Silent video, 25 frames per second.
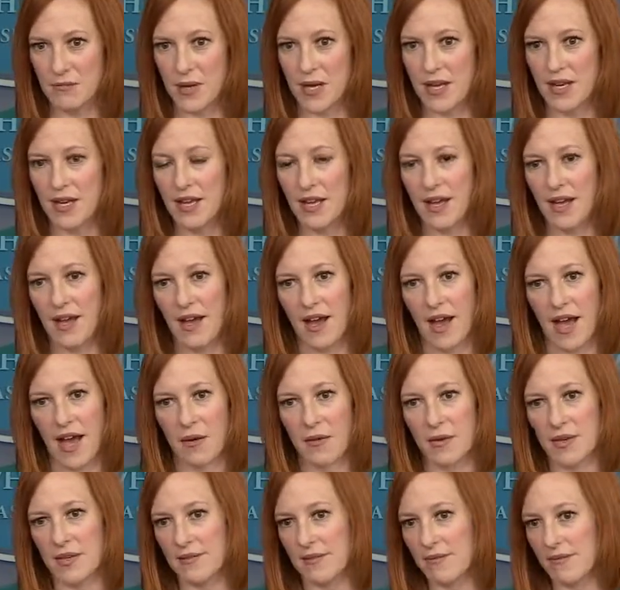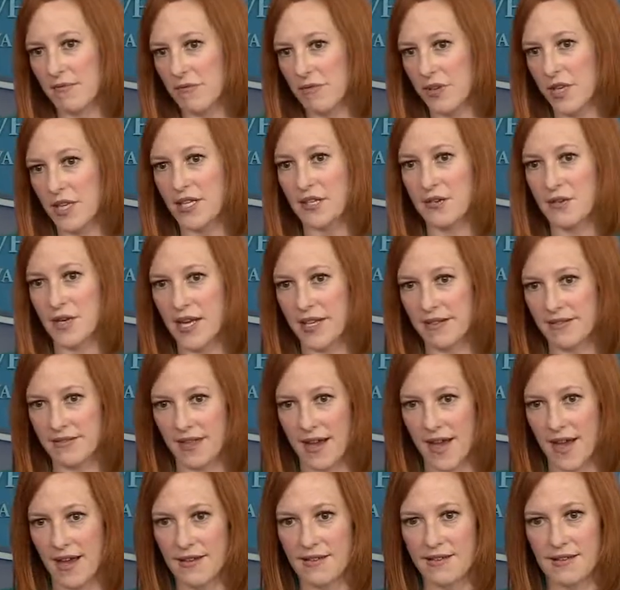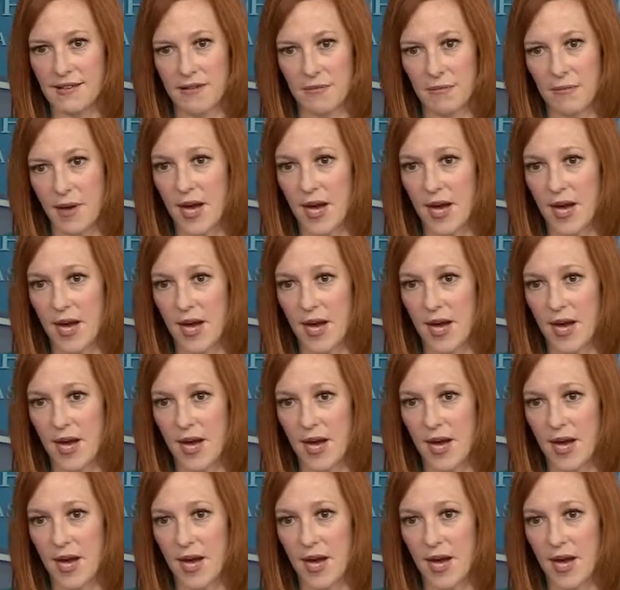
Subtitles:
but I would reiterate that